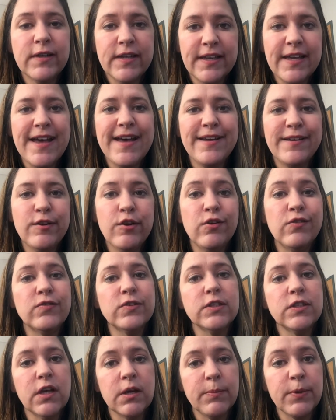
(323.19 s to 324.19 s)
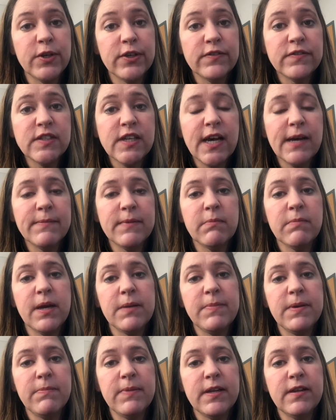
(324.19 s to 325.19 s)
again, over a long period of time, that
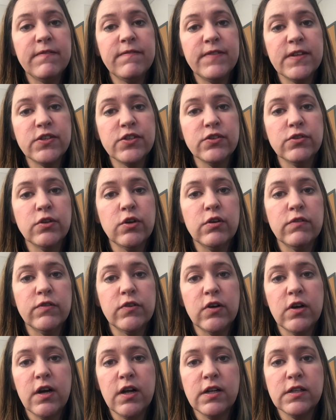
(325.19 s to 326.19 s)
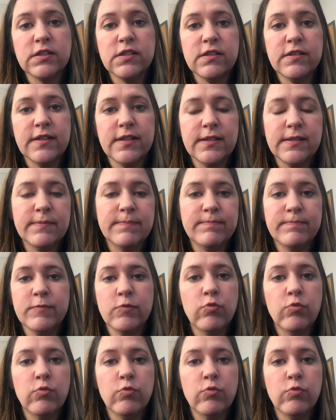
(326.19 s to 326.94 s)
might be beneficial overall to the